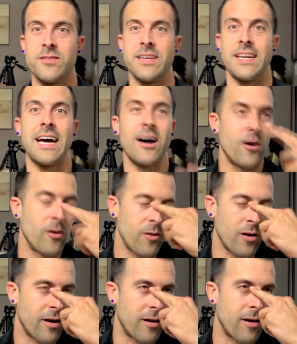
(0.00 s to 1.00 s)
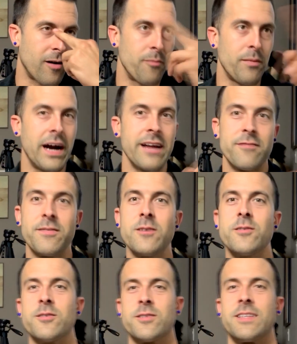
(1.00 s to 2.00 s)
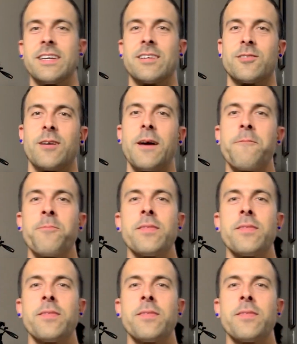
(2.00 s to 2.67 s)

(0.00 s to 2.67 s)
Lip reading: and how our mind filters things, right?